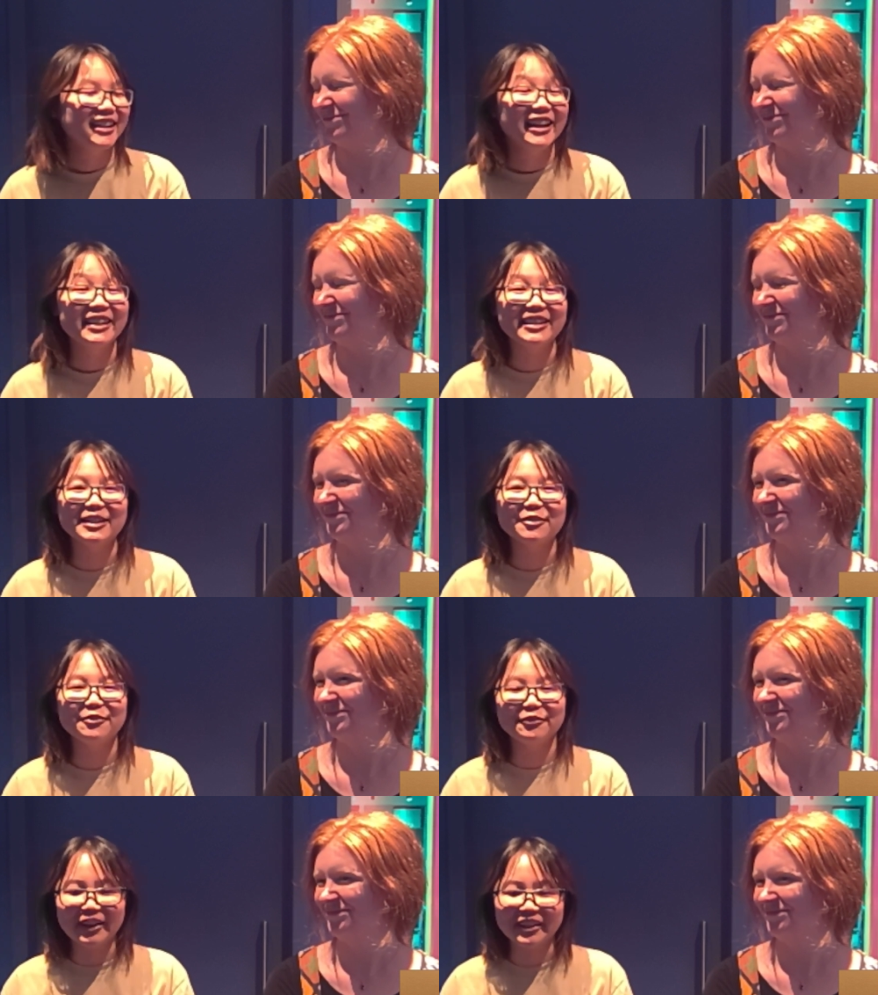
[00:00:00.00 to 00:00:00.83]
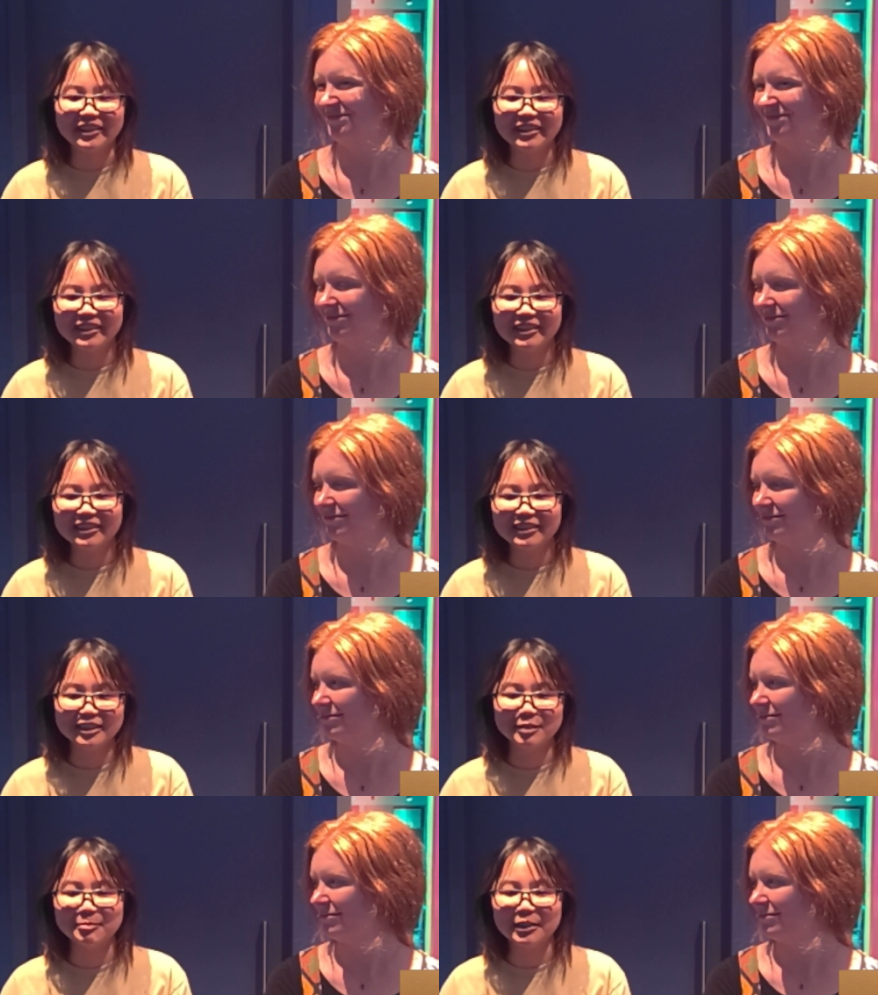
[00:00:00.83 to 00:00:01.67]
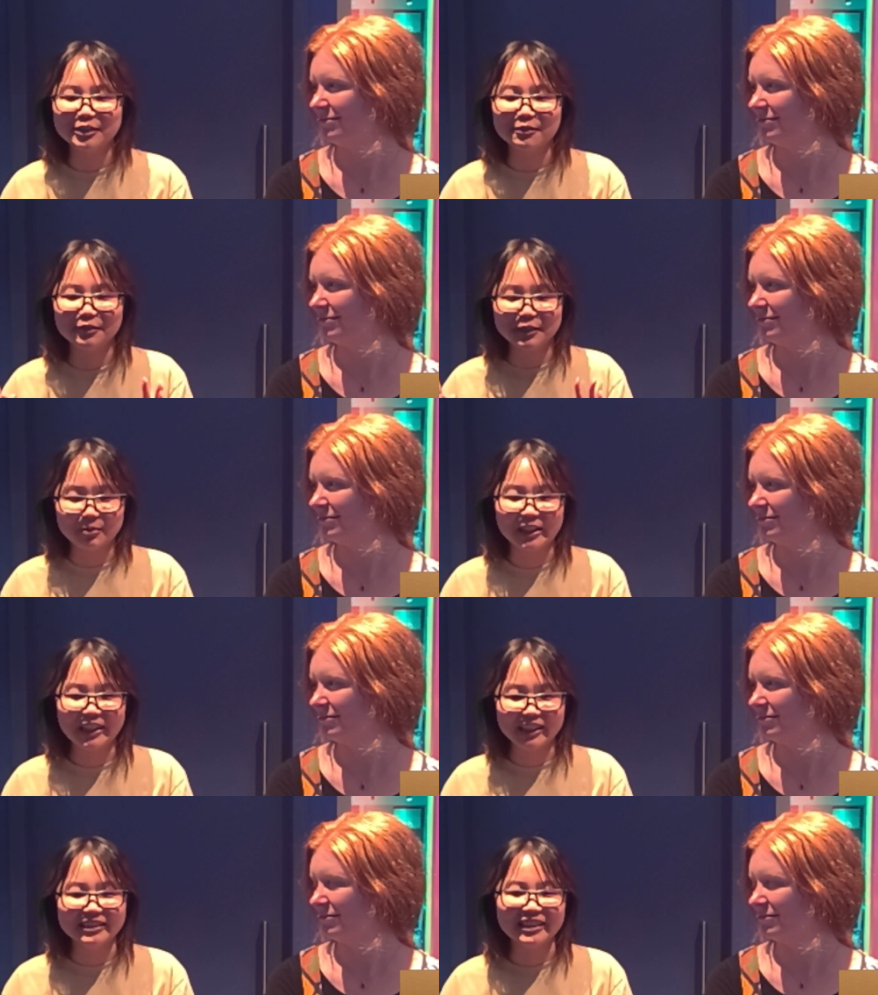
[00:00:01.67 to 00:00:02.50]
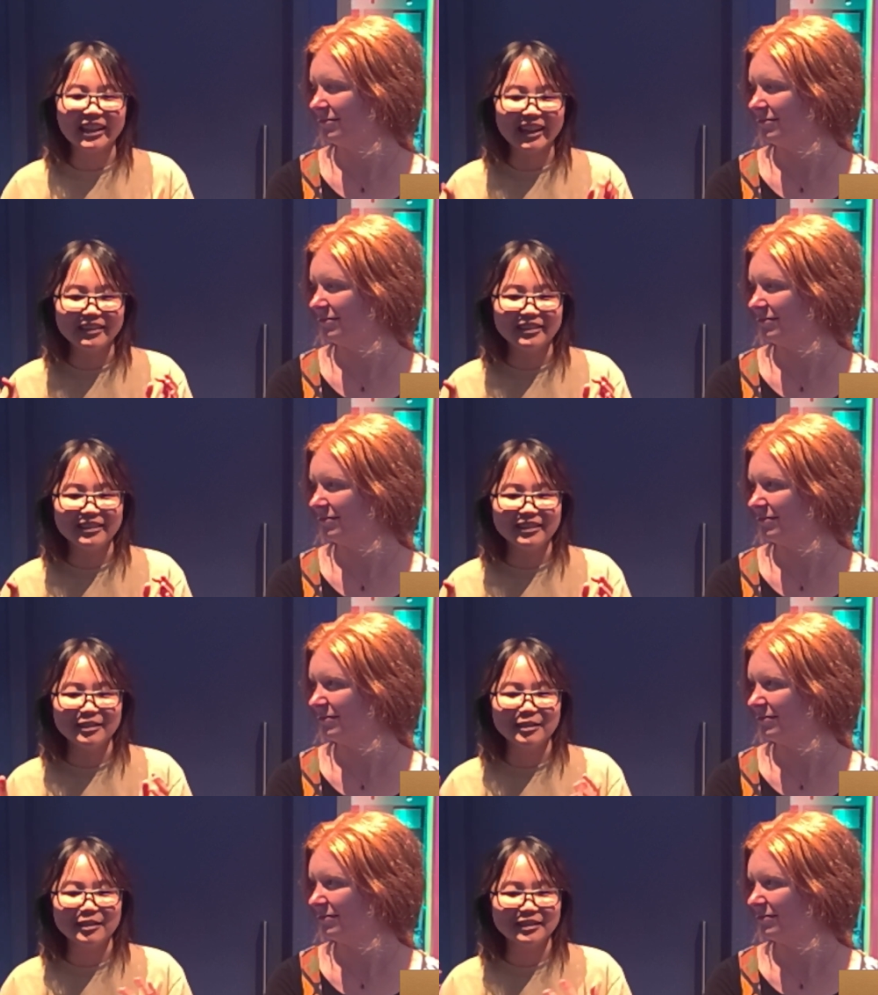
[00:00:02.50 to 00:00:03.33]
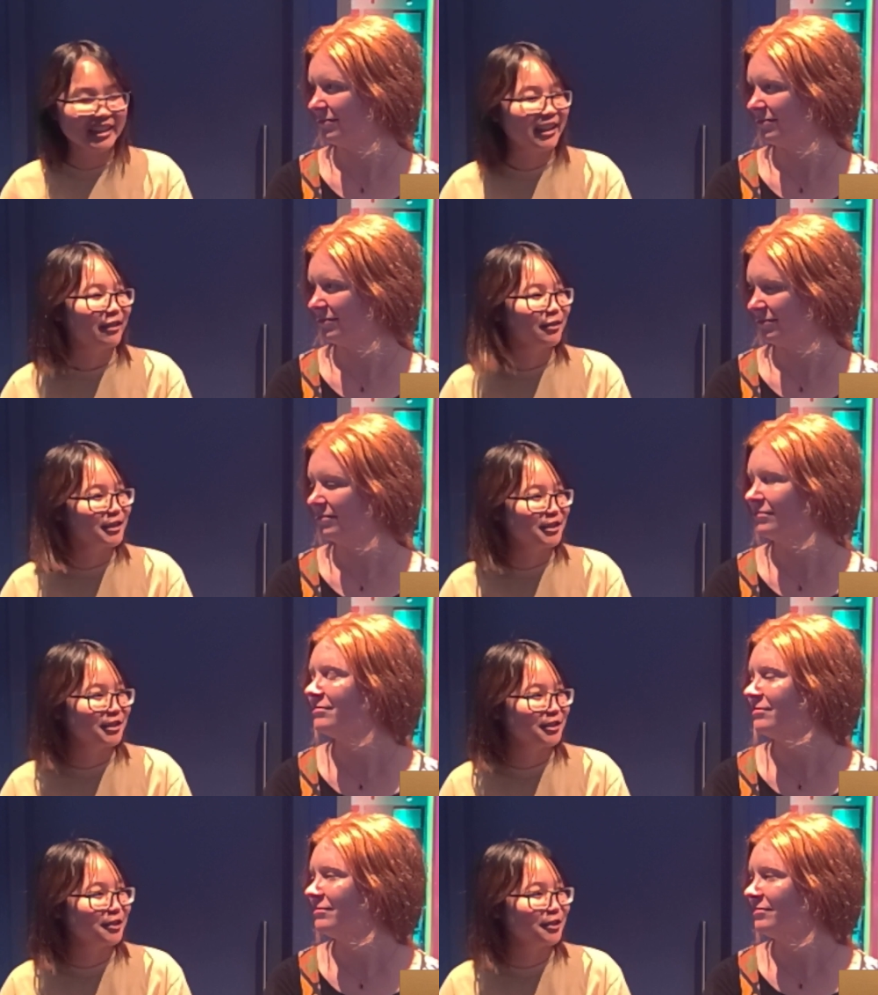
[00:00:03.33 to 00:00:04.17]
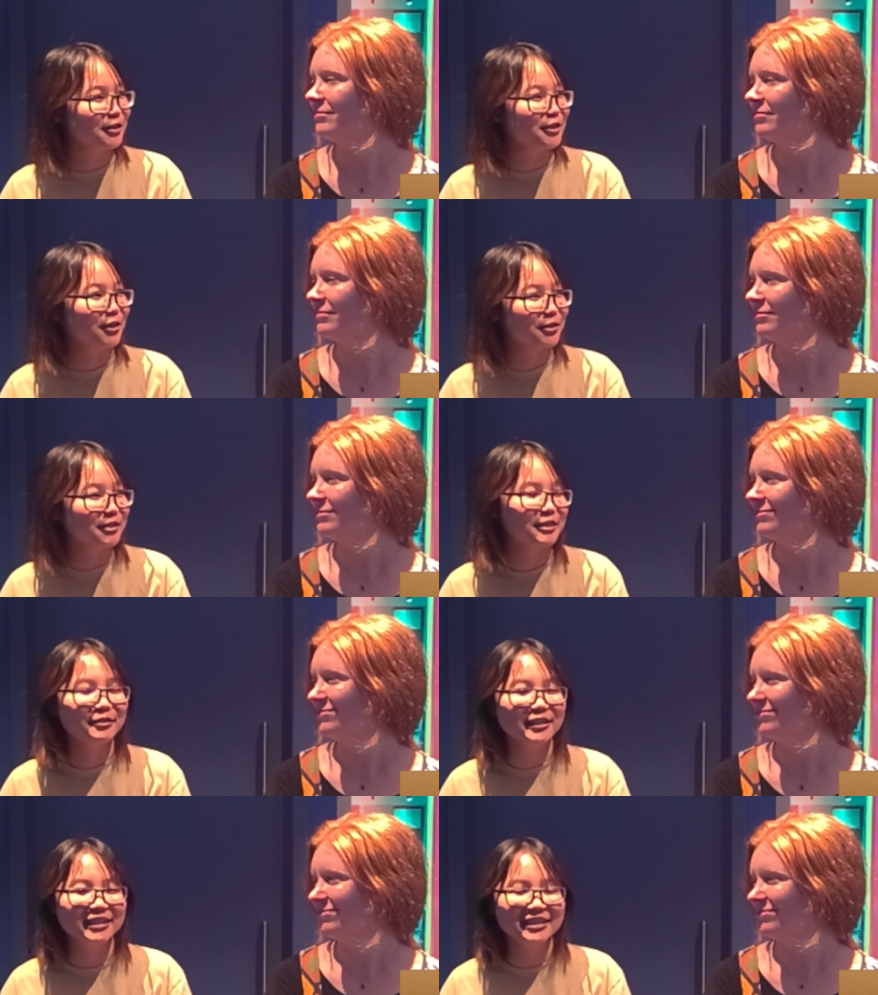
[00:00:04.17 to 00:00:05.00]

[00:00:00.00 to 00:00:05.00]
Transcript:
Speaker 1: And then the feather, especially for the wings and the tail, it just looks so different.